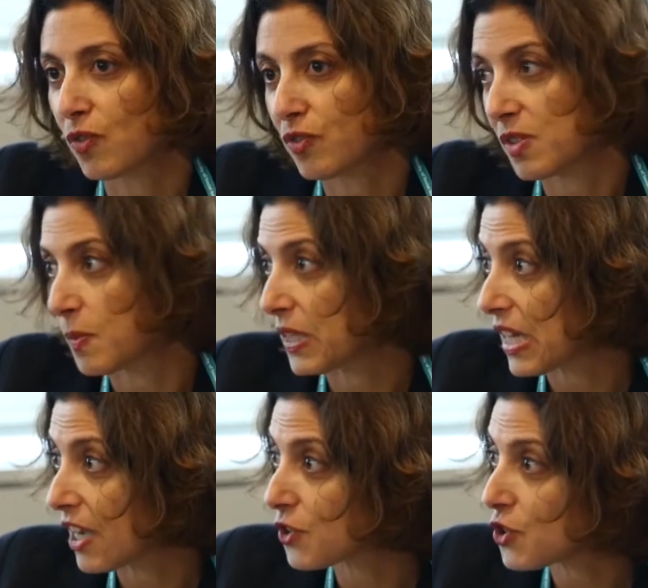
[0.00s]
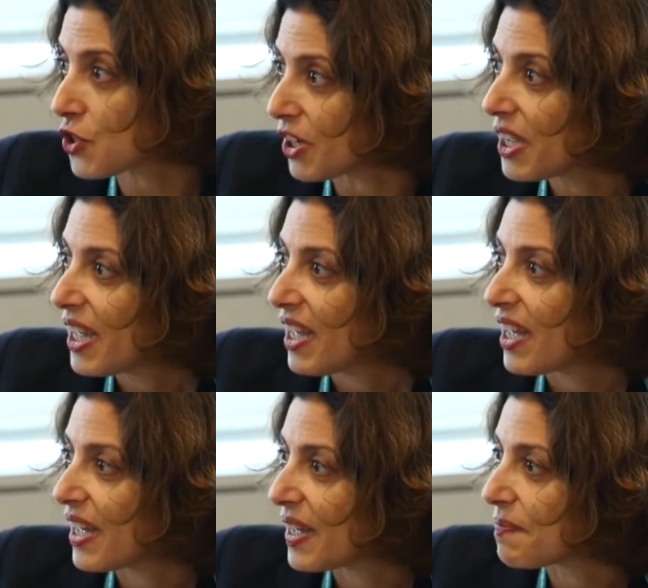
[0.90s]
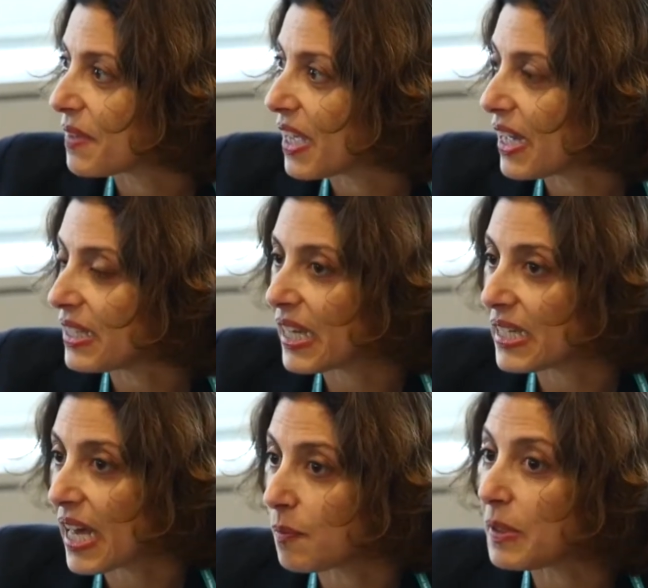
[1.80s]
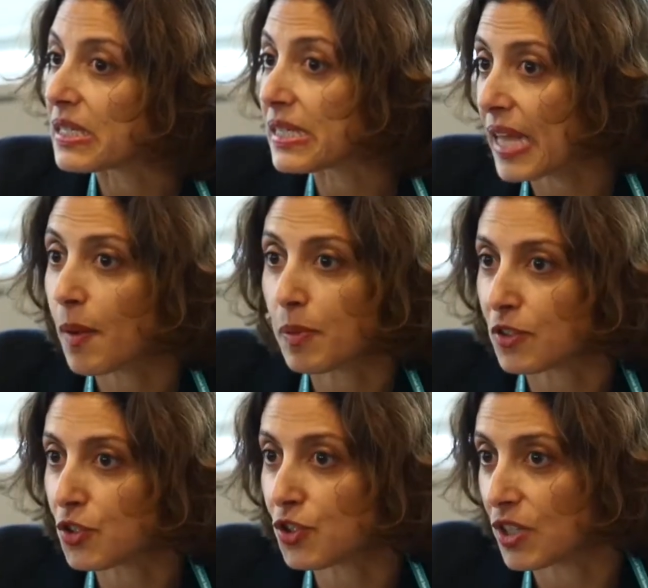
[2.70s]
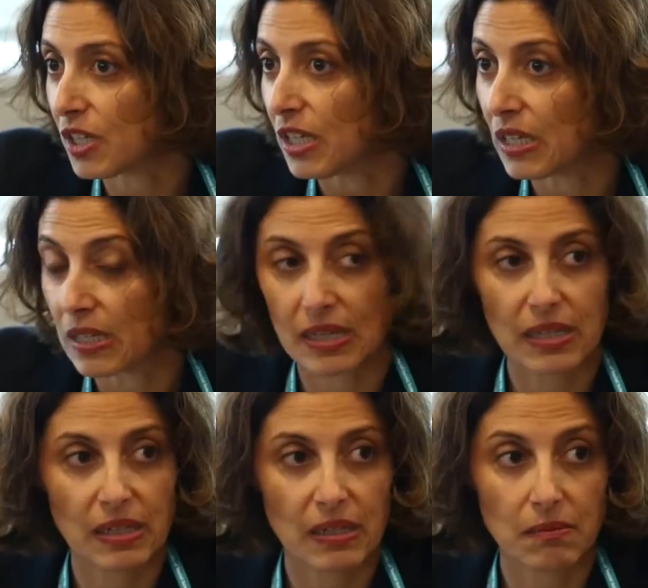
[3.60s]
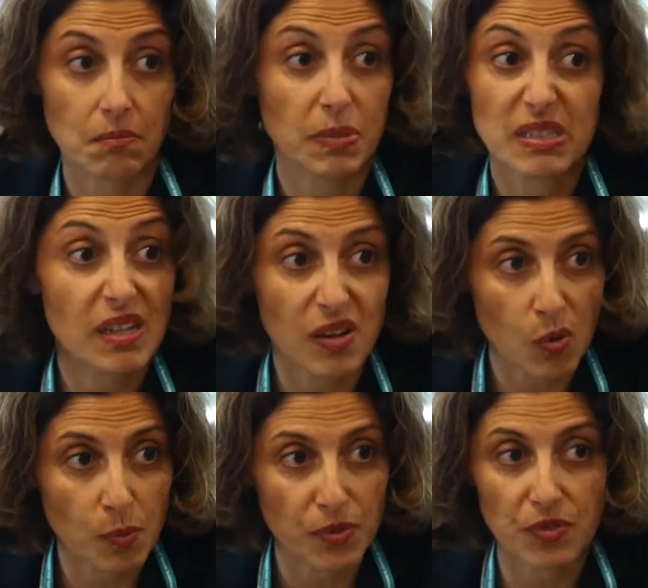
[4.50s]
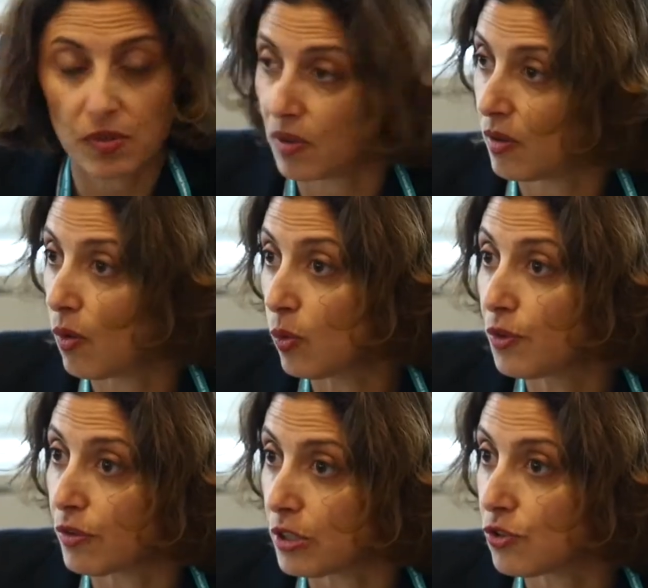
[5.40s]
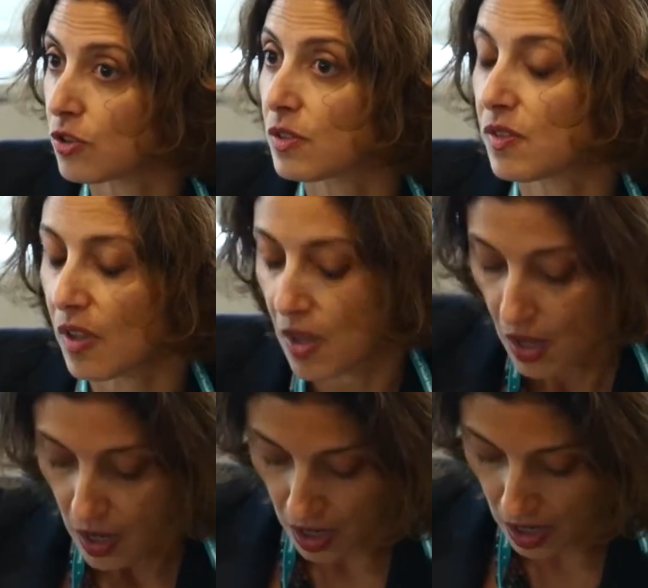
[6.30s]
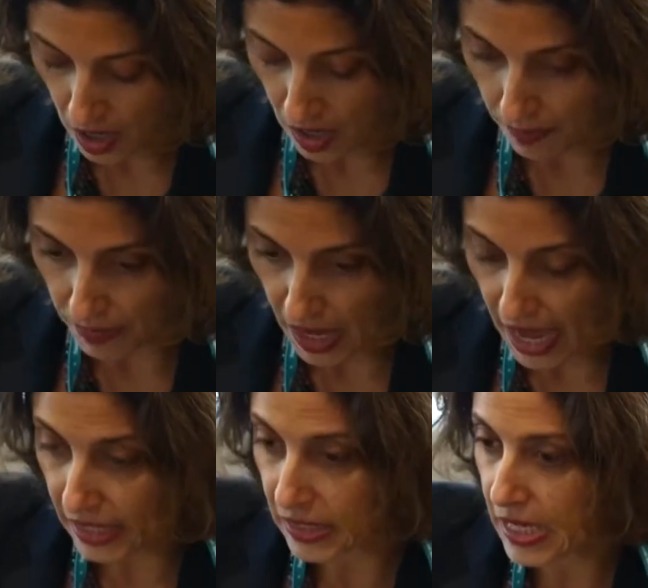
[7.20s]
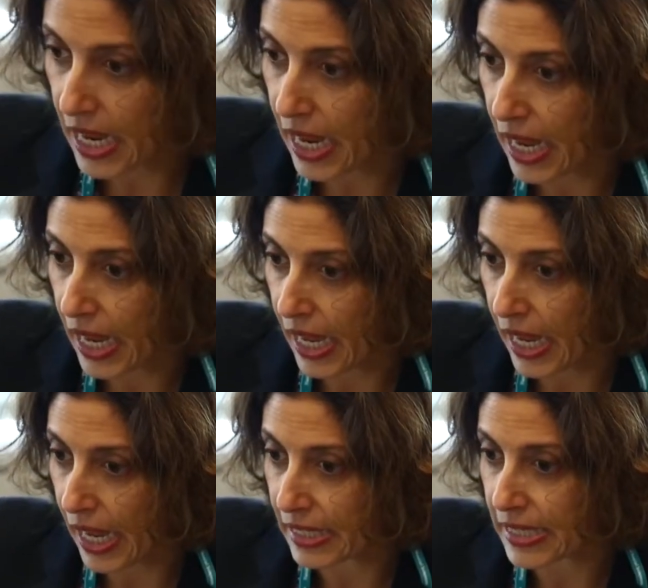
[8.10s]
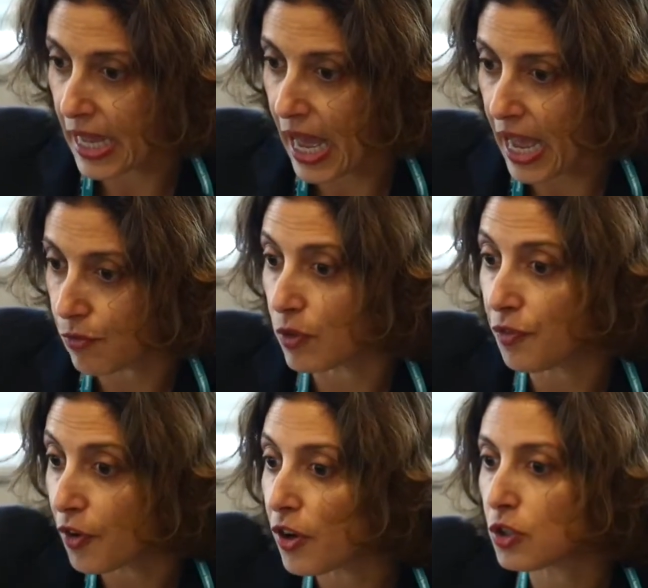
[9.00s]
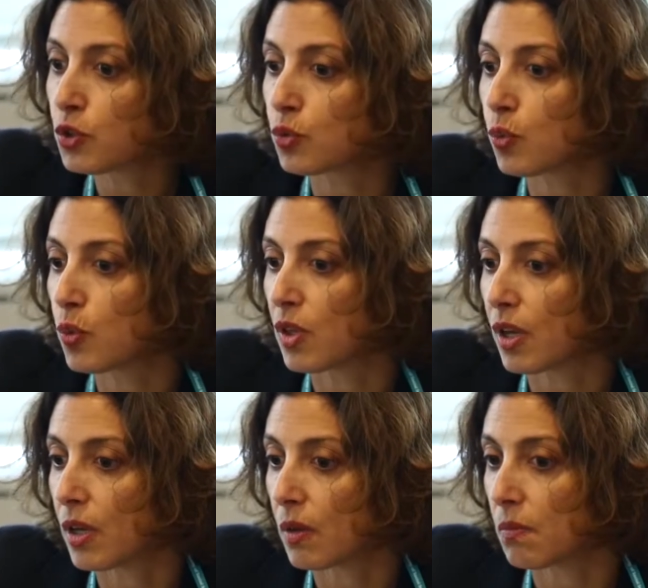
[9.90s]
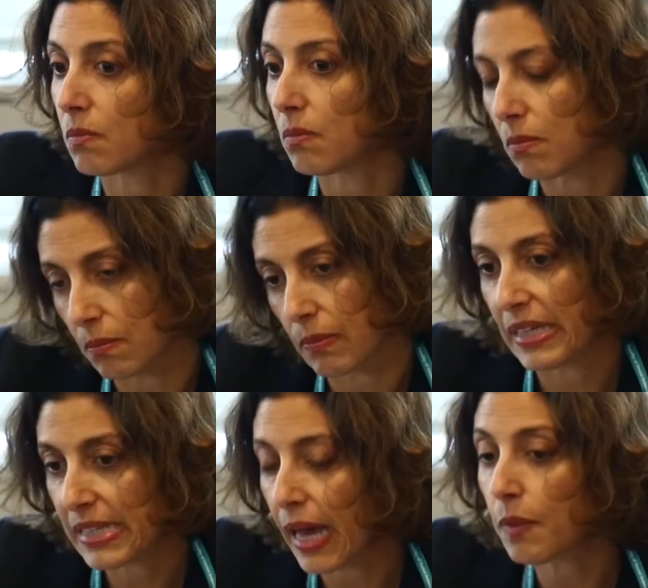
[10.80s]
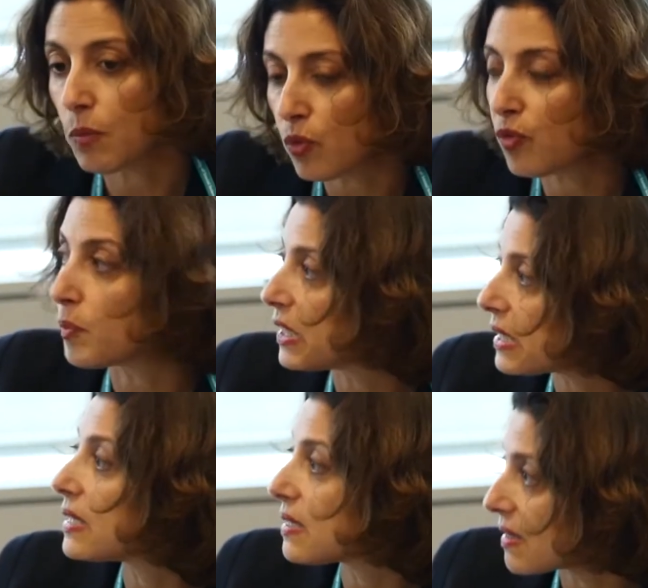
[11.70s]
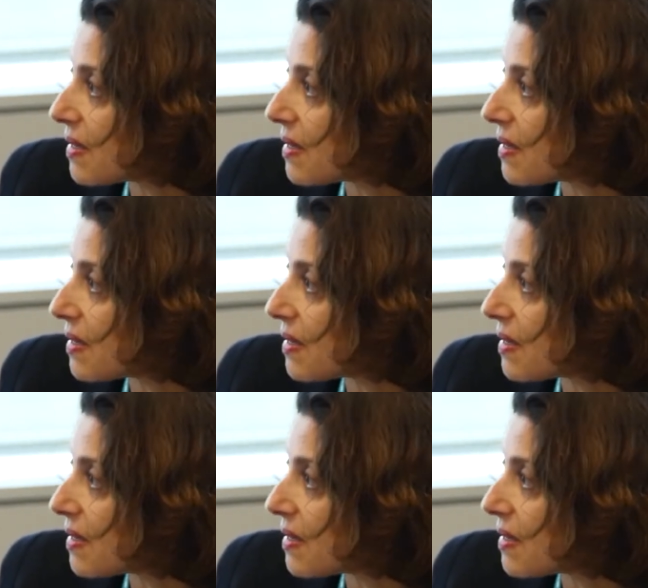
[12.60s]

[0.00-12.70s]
of the Smatriashi that had been established in basically almost all the regions. And I refer to the Maidan movement, as